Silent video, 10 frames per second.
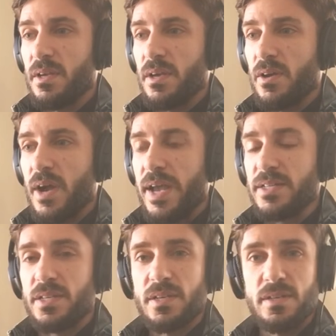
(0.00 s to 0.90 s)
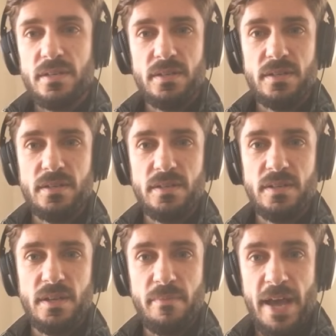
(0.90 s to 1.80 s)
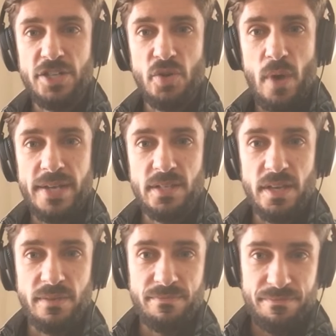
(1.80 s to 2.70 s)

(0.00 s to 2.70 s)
All right, imagine wisely.